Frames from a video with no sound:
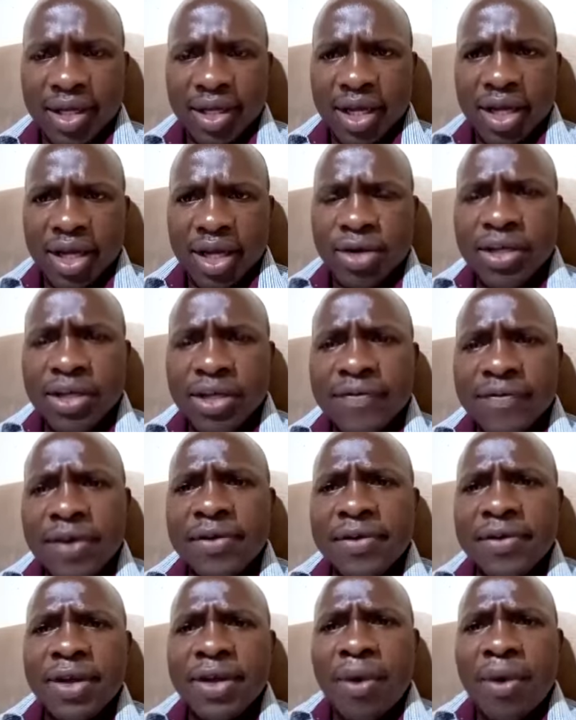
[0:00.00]
Dr. Phil
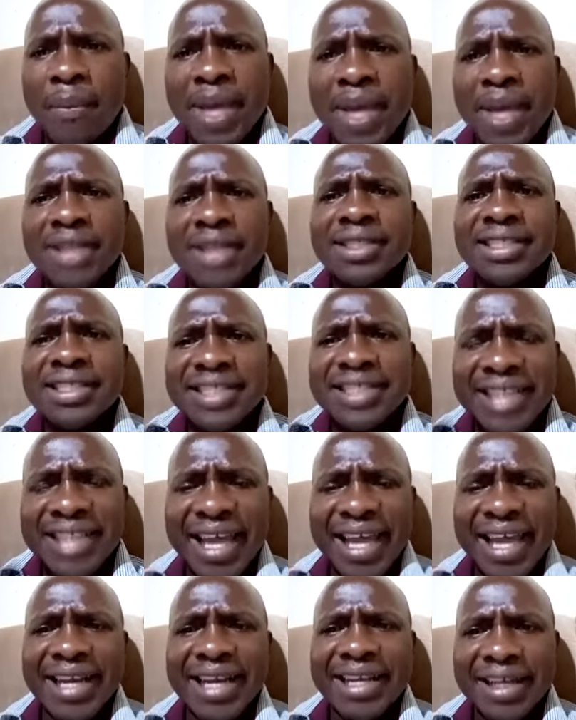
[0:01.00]
recommends
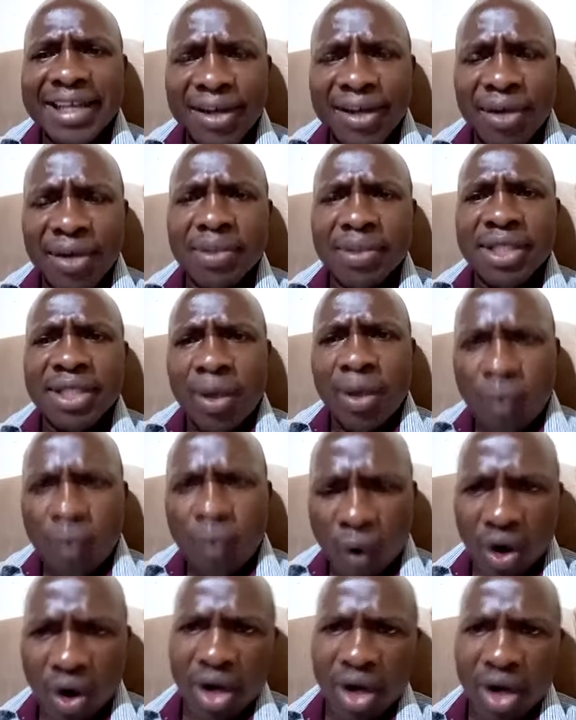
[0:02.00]
10-kilometer
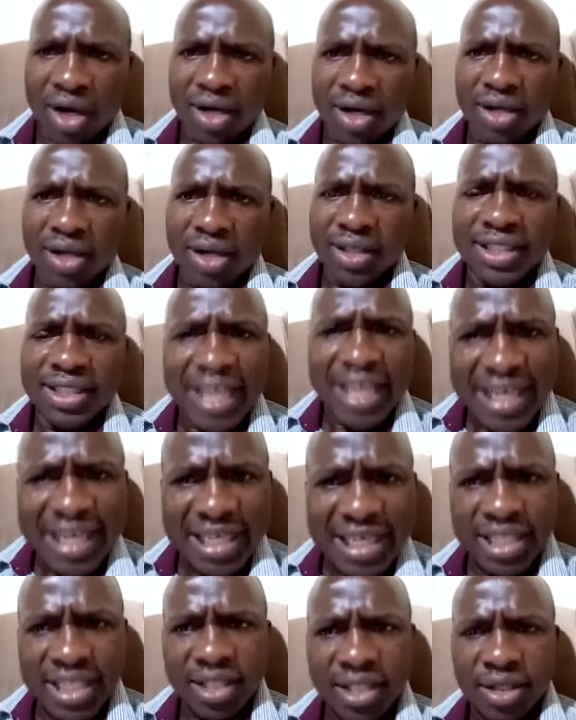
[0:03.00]
walk
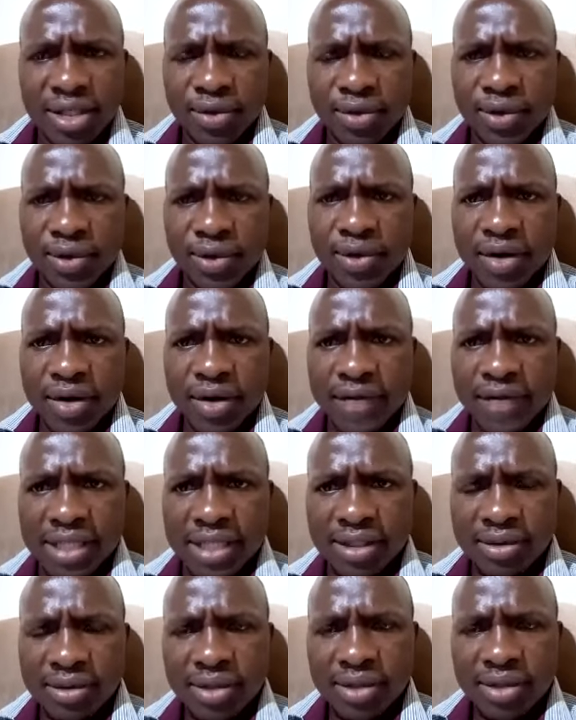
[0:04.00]
daily when you're on a fast,
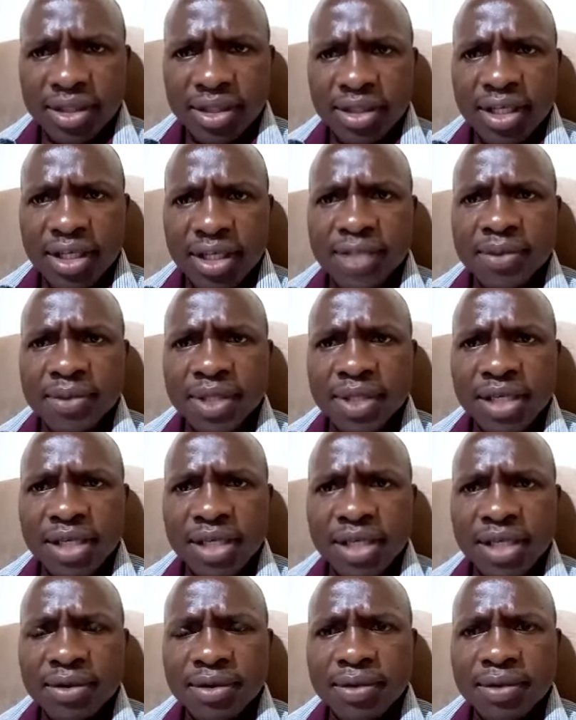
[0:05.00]
especially
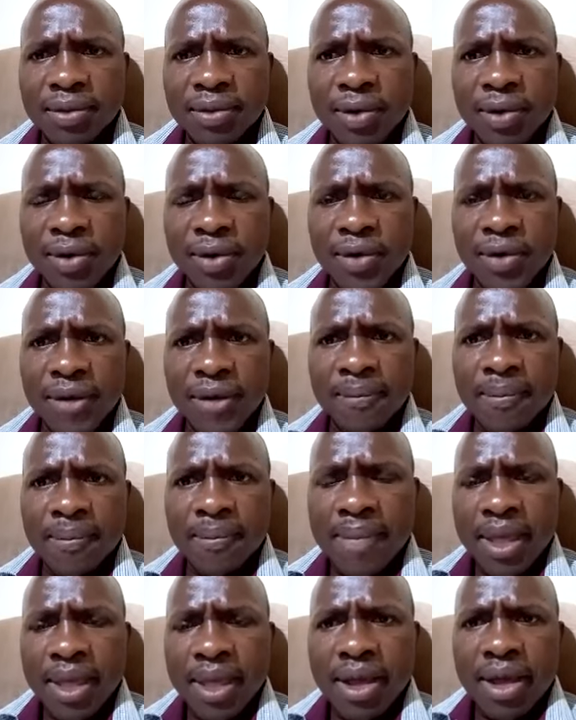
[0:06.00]
if those people are doing
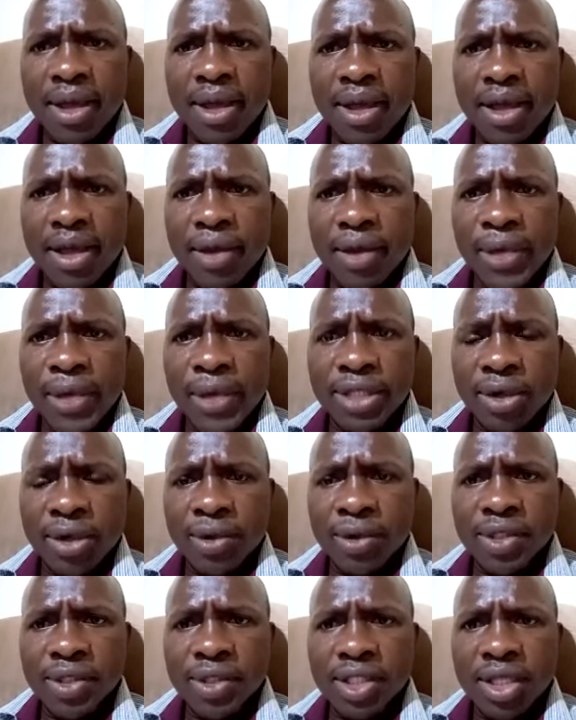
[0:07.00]
weight
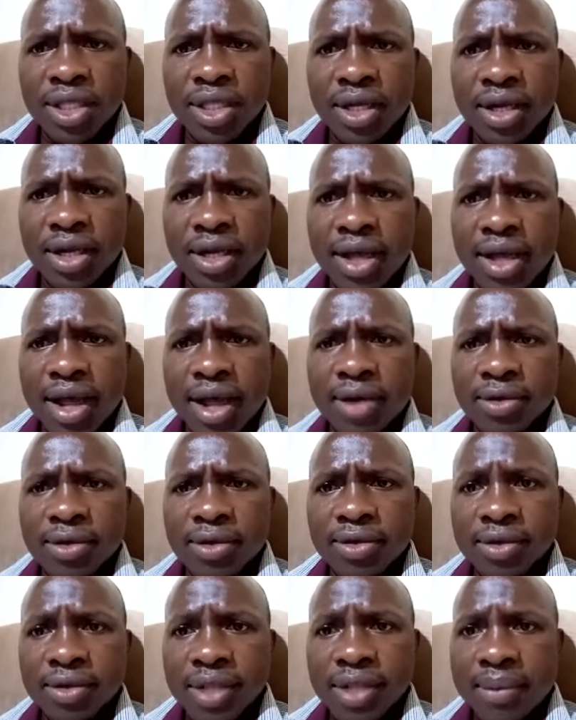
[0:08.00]
loss and
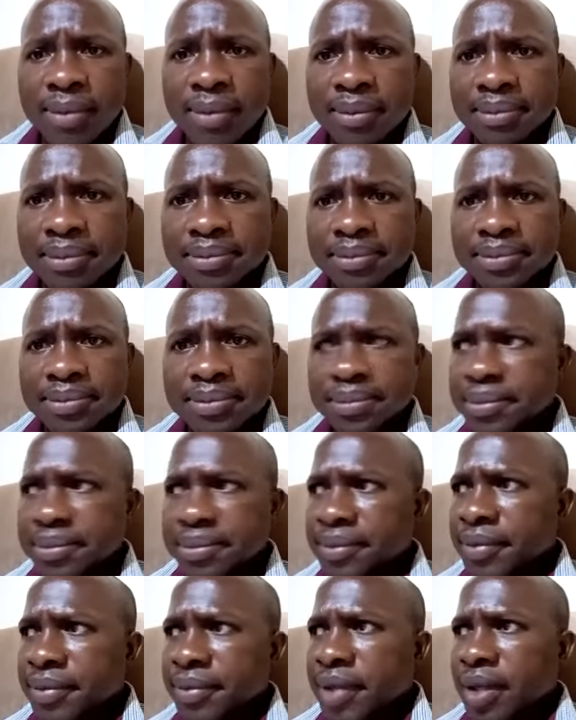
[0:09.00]
also some,
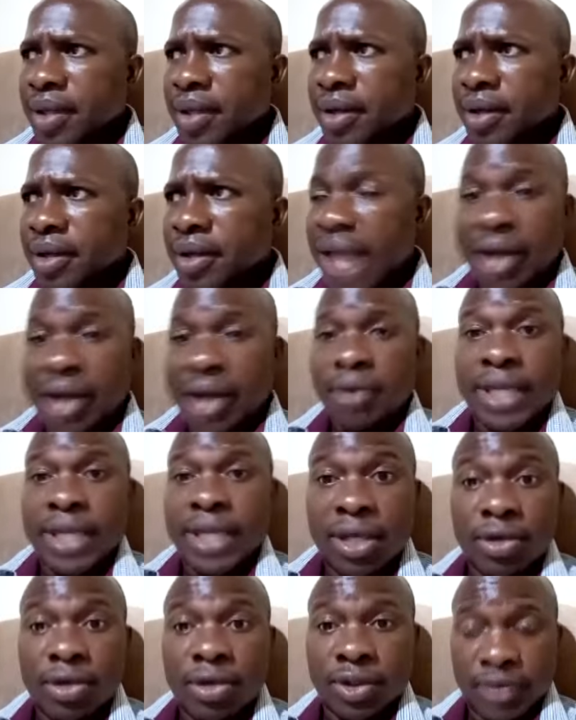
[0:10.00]

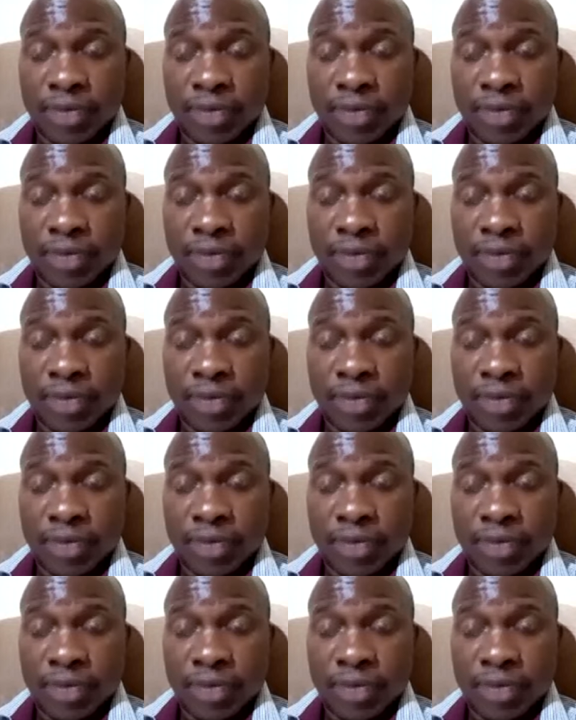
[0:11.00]
weight loss.